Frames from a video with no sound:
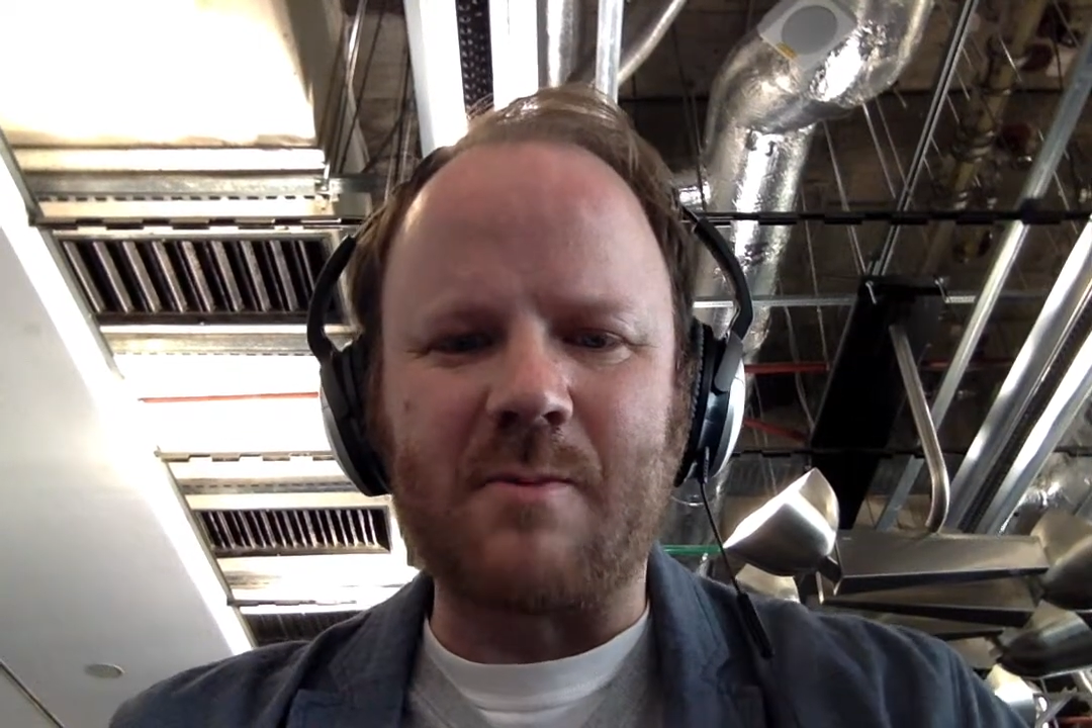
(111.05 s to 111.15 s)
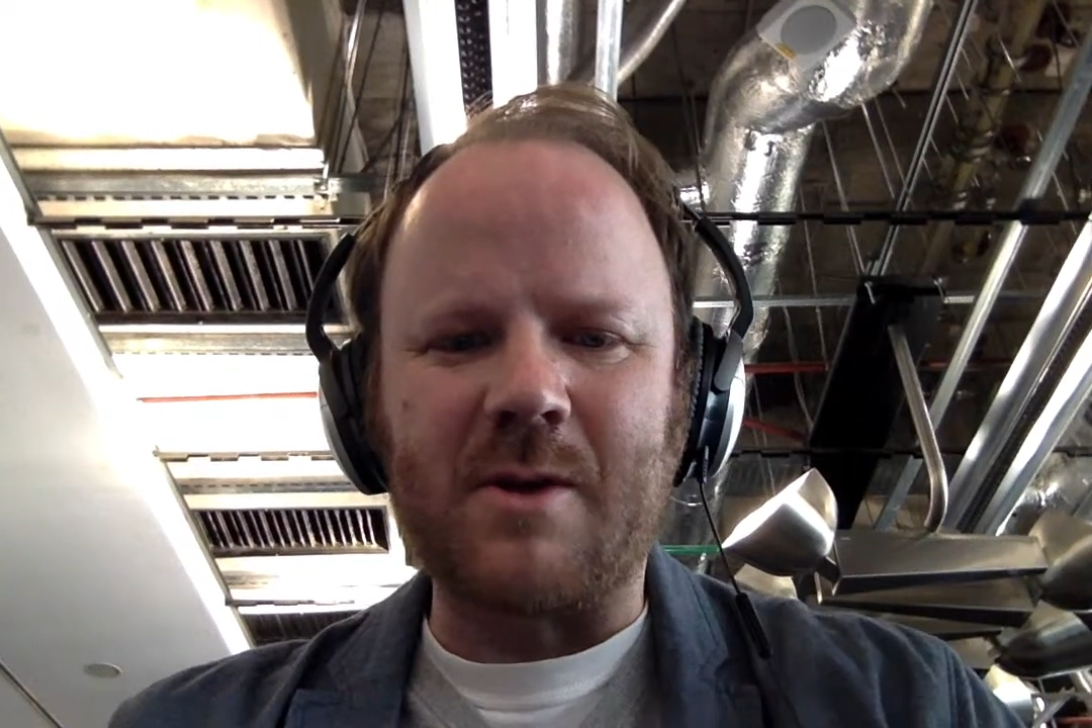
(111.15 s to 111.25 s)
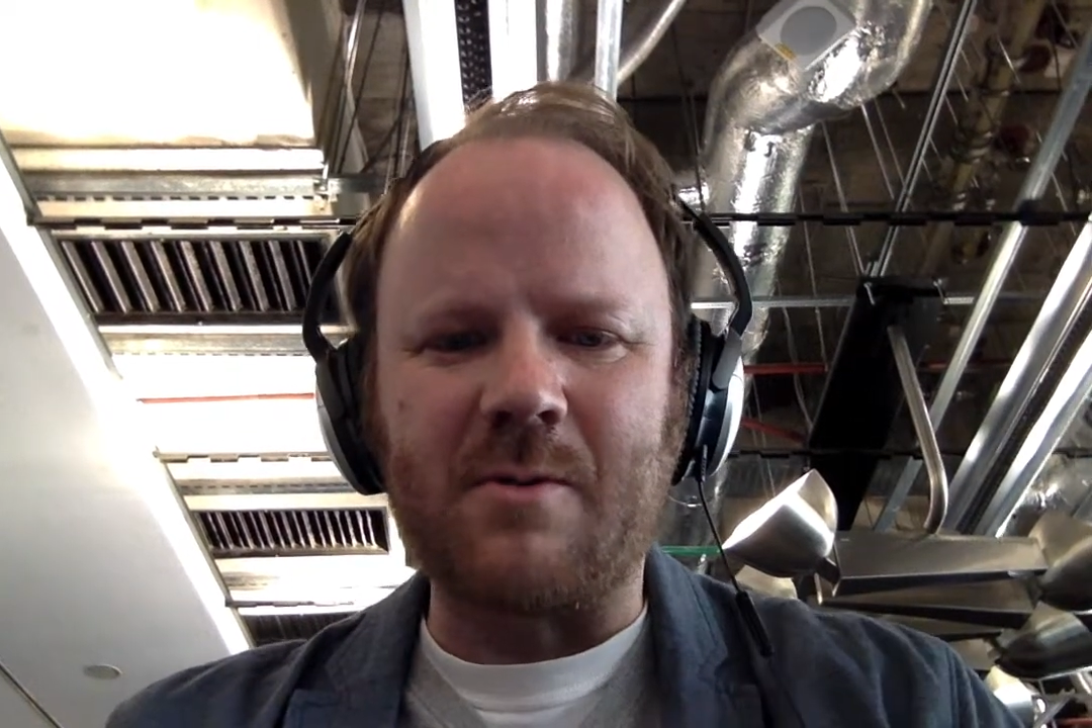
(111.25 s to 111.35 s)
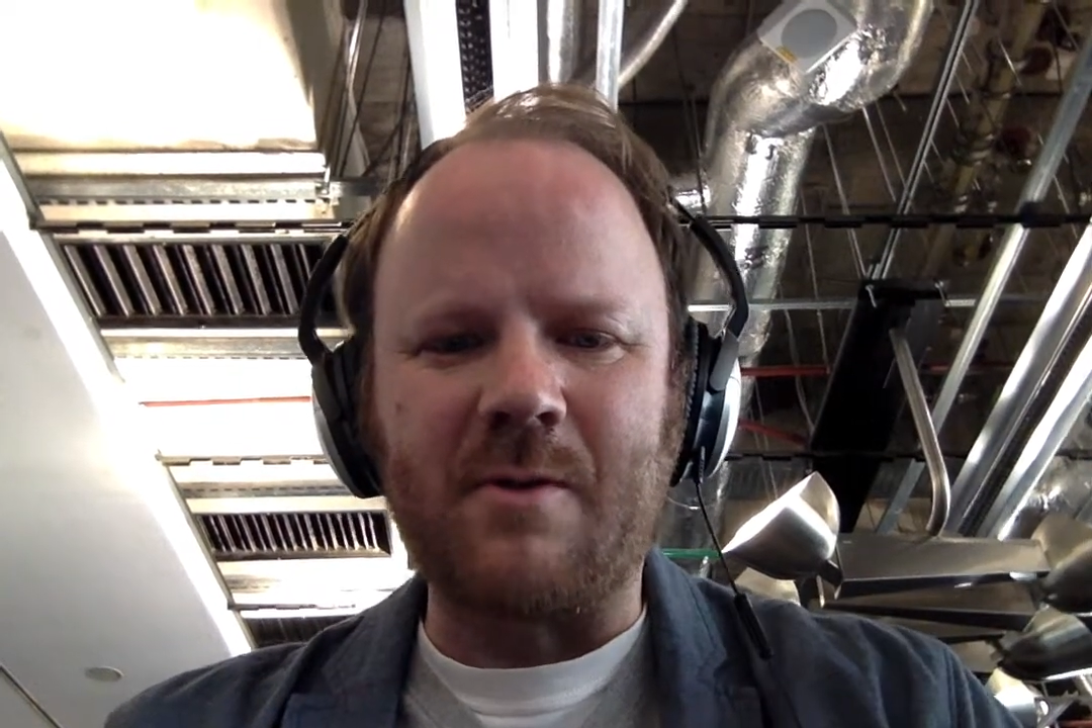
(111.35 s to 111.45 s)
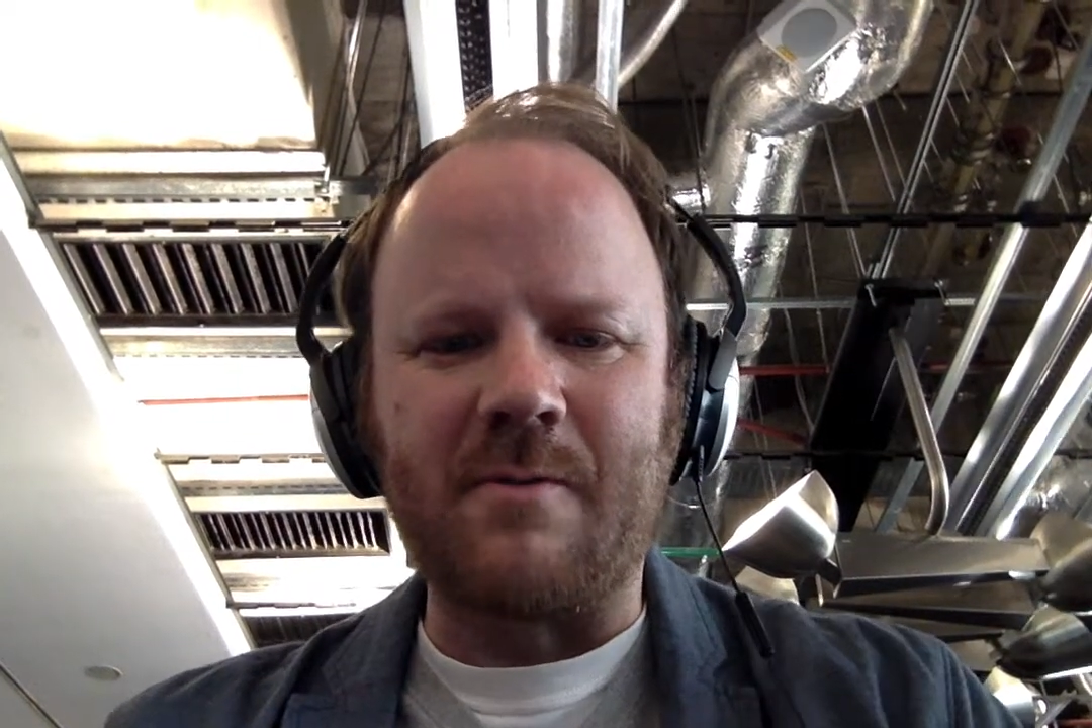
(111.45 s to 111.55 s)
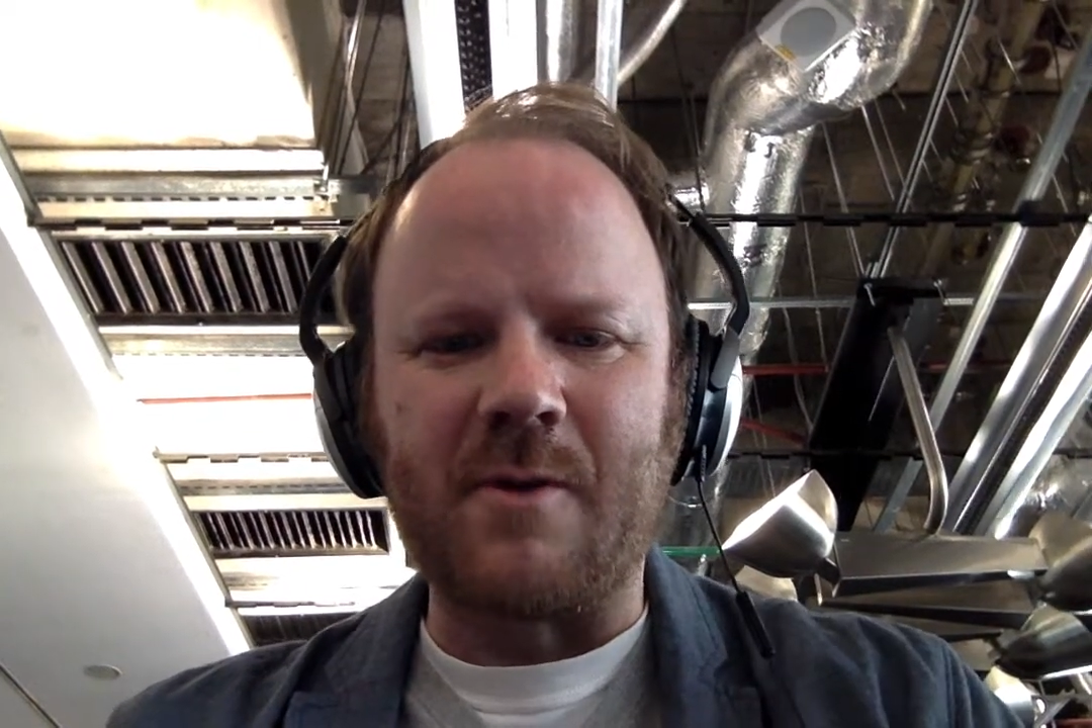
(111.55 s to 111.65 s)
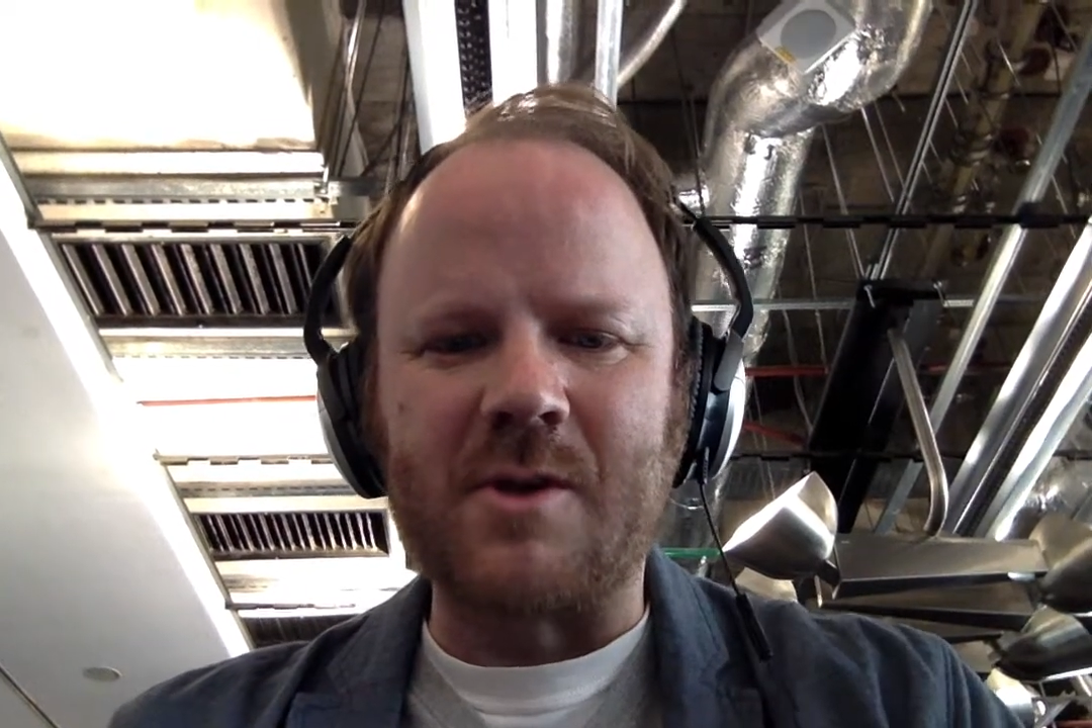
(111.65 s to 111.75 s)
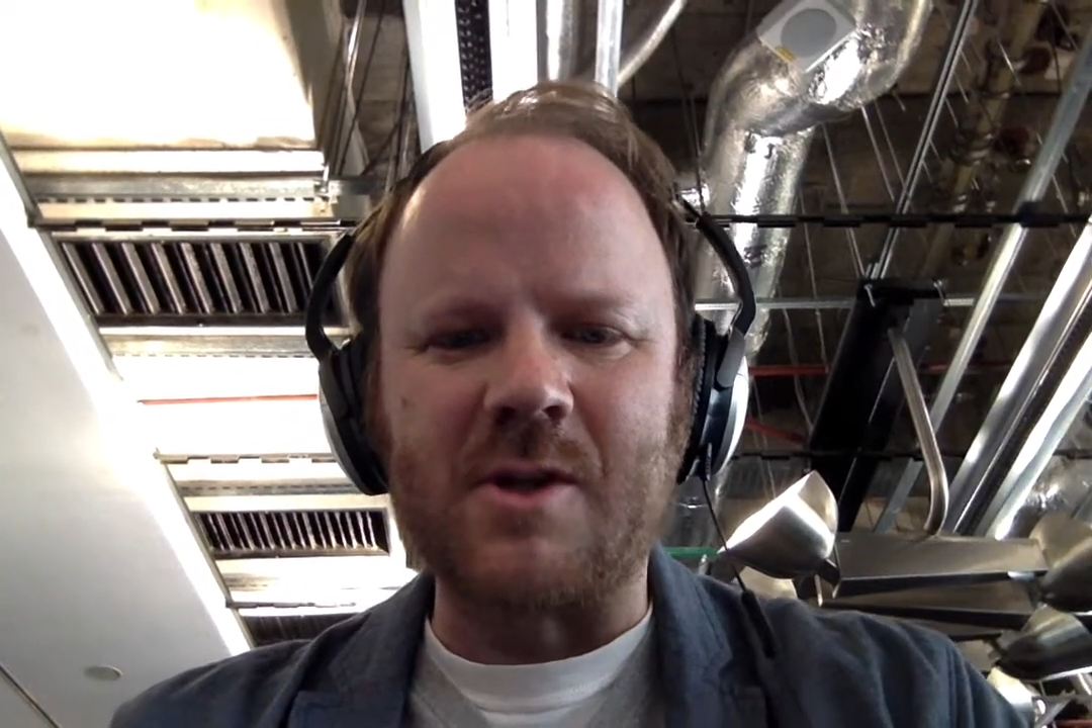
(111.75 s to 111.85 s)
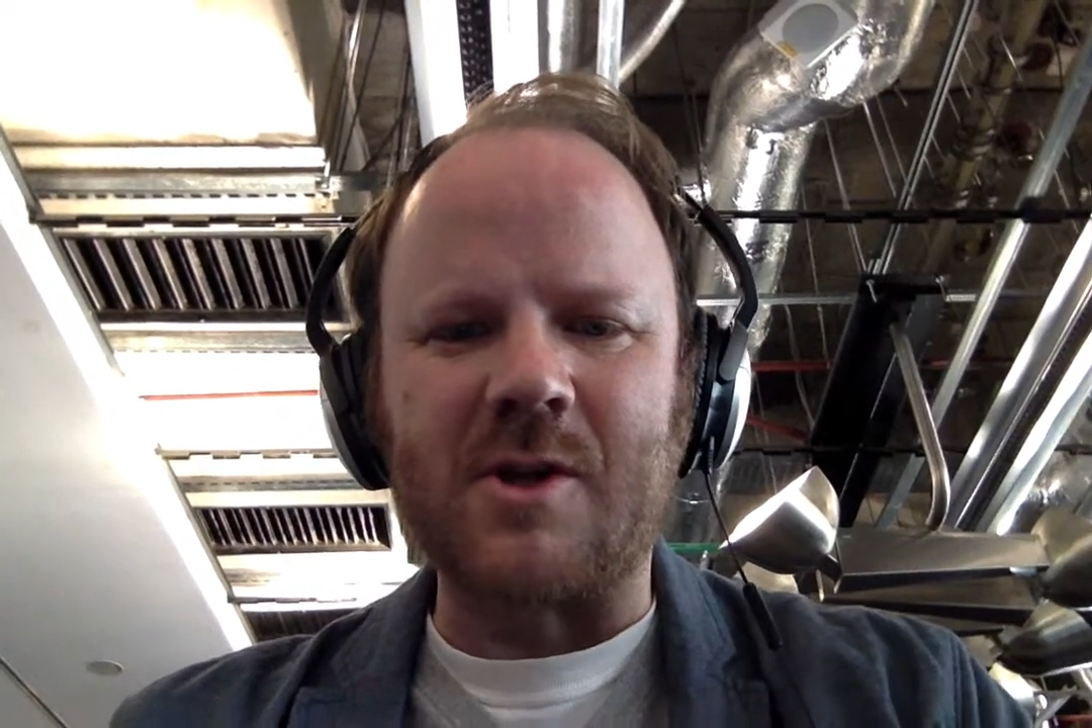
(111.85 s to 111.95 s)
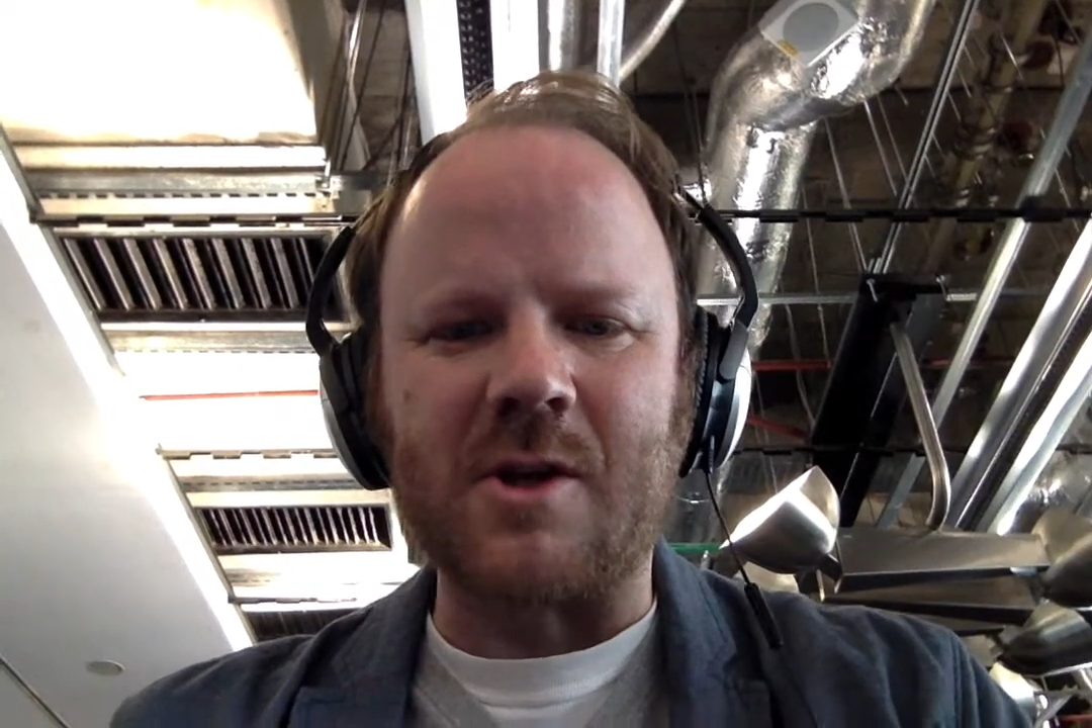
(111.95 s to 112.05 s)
between voltage